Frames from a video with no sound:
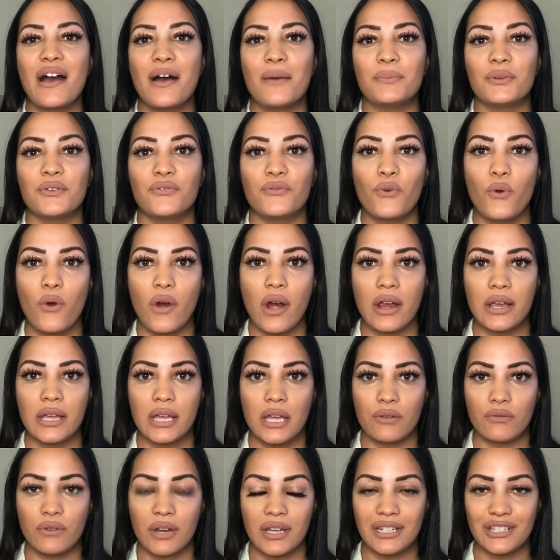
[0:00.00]
Before I
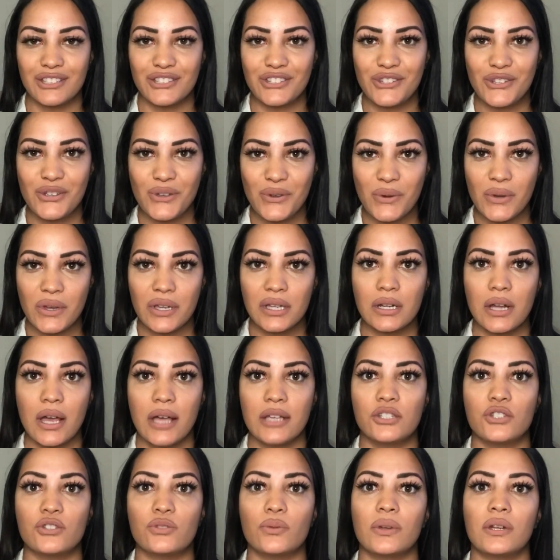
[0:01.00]
get right into it, I
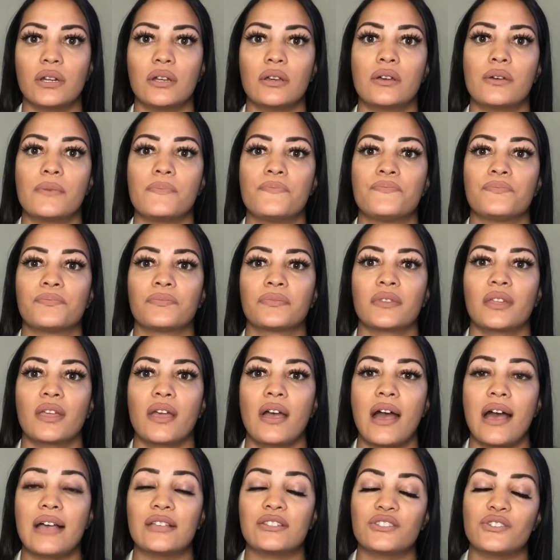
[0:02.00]
just want to
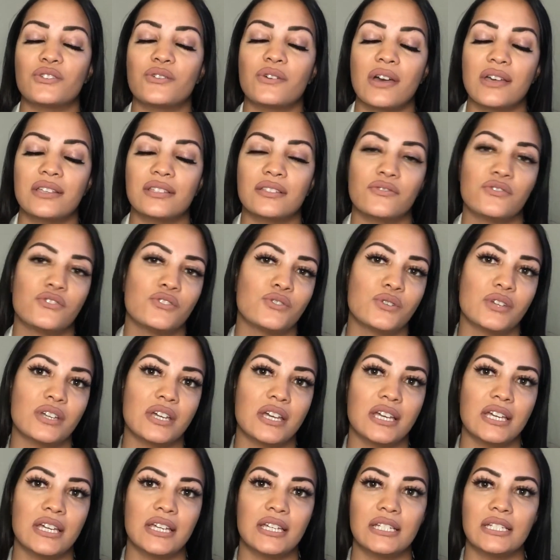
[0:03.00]
ask you guys if you
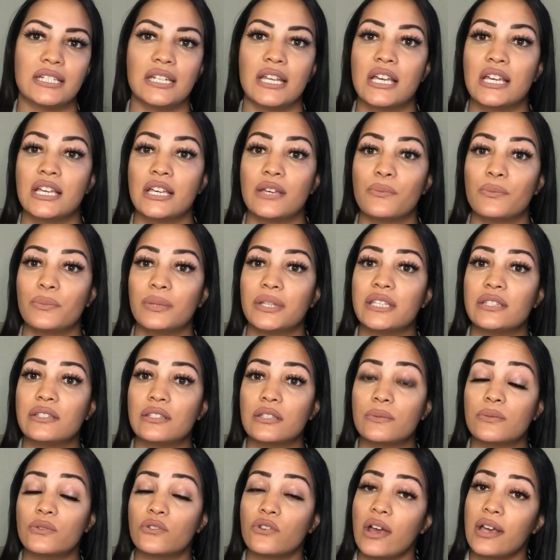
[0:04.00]
can please
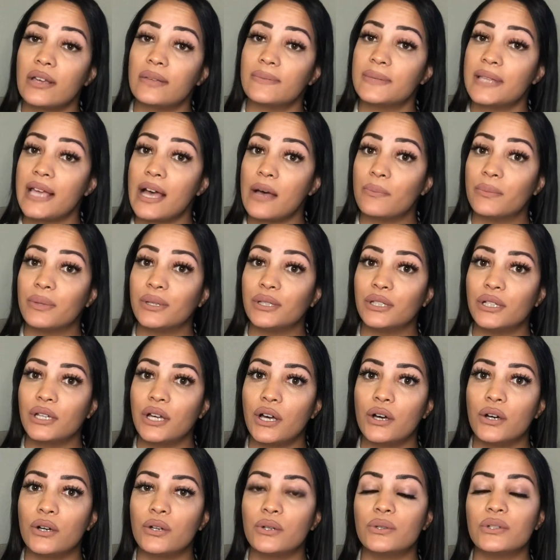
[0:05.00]
subscribe down
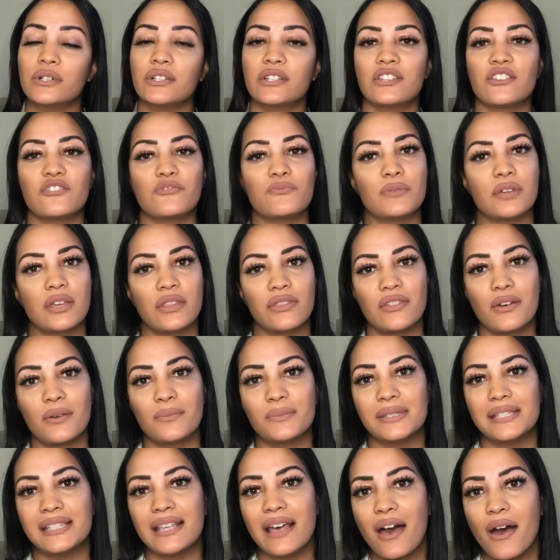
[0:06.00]
below, give me a
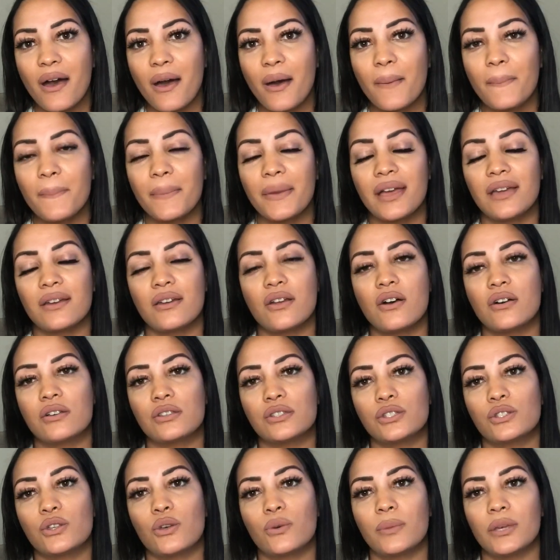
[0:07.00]
thumbs up, and
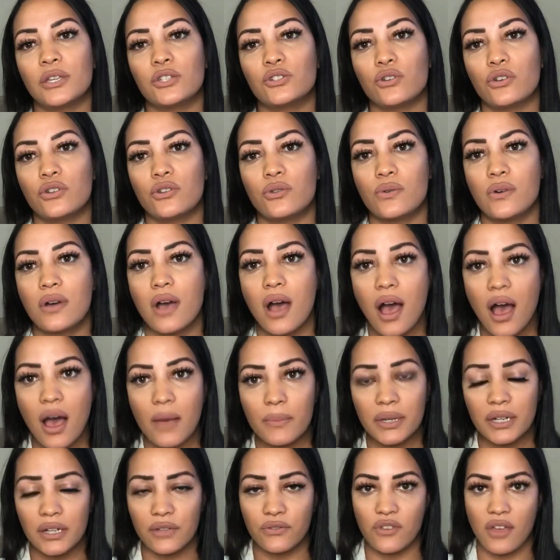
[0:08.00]
also make sure you
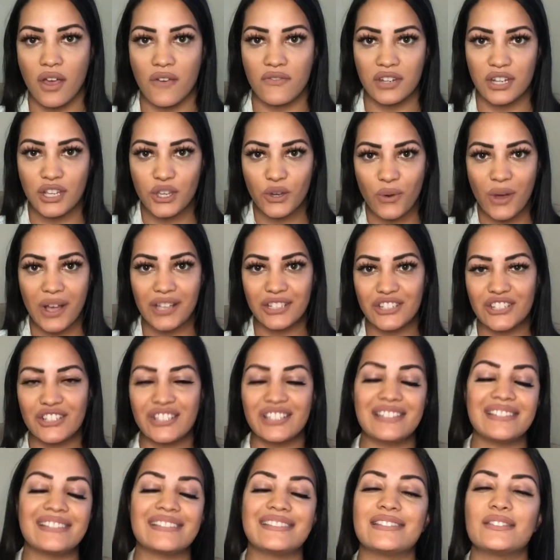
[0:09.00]
comment if you have any
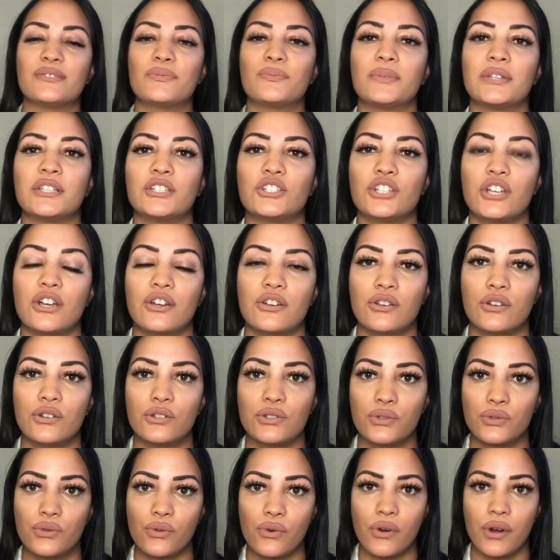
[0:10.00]
questions. Please share your
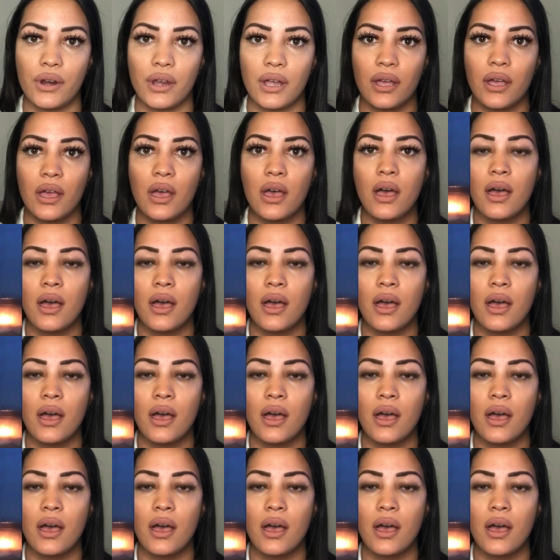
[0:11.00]
story.